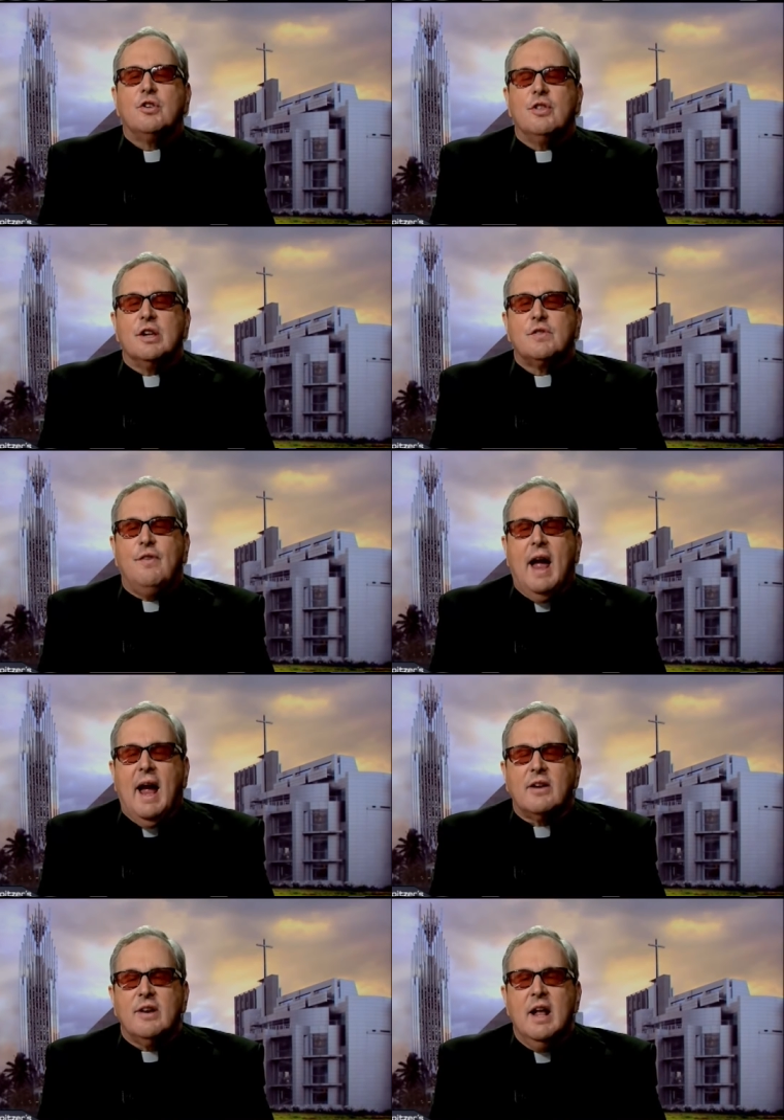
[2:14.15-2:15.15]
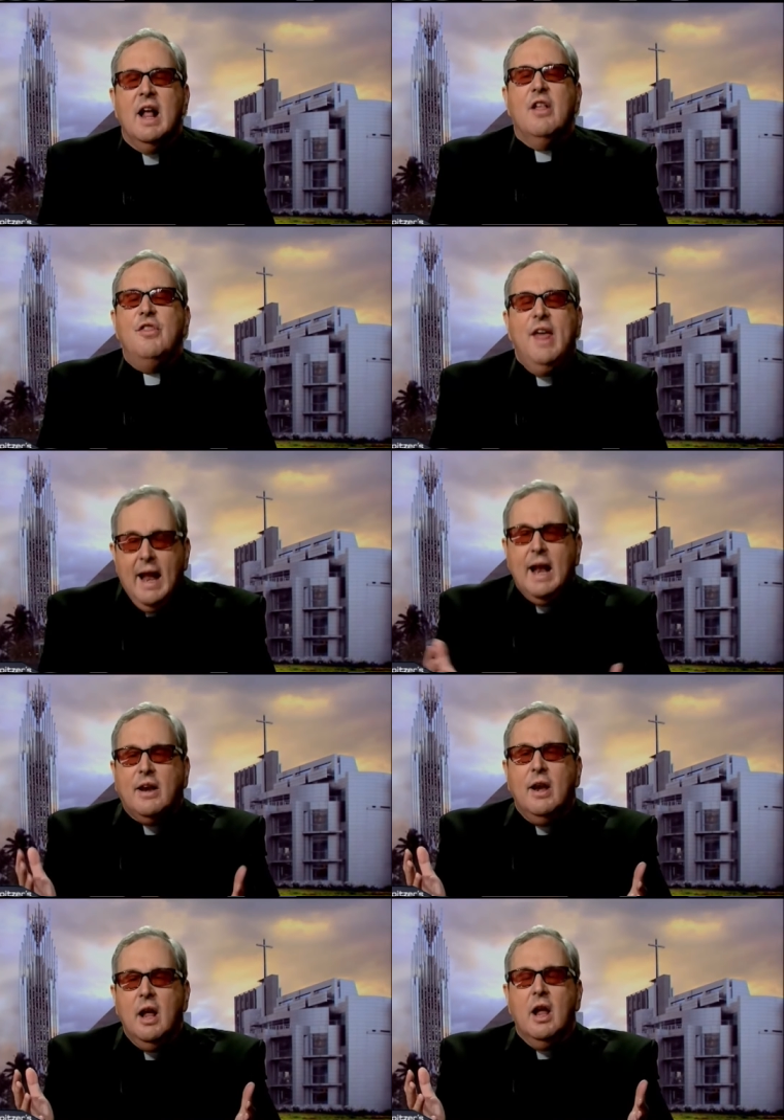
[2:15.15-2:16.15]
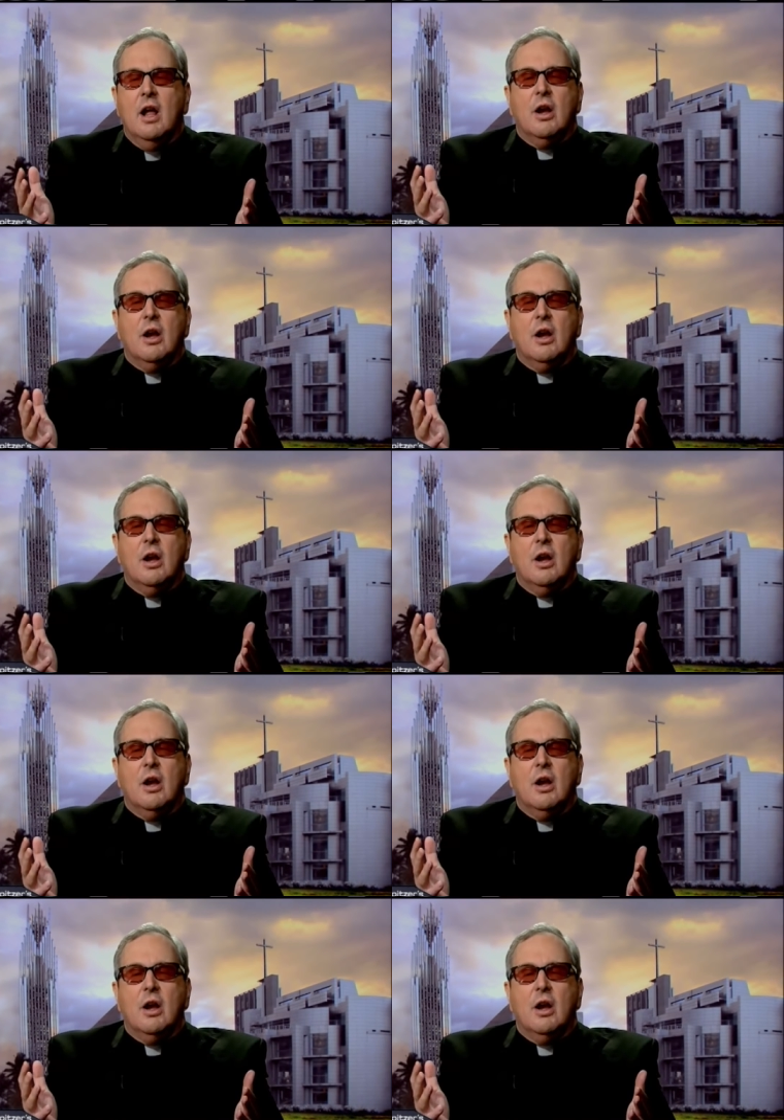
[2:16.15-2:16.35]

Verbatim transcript: to this fact. Then